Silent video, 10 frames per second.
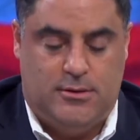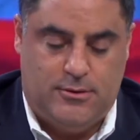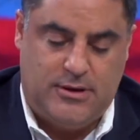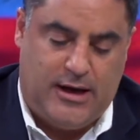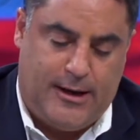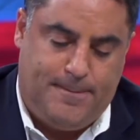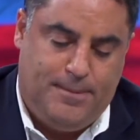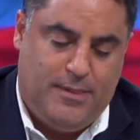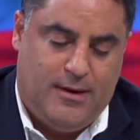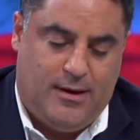Okay.
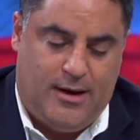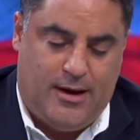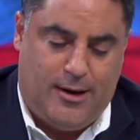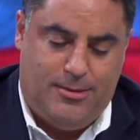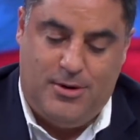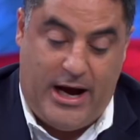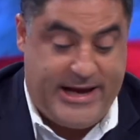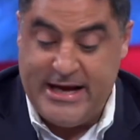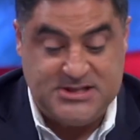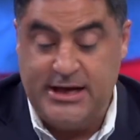Uh, I
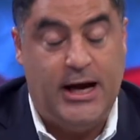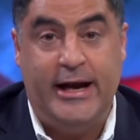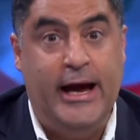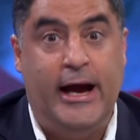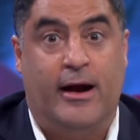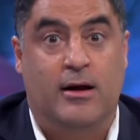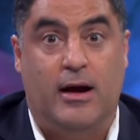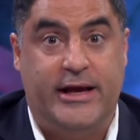can't say it on air.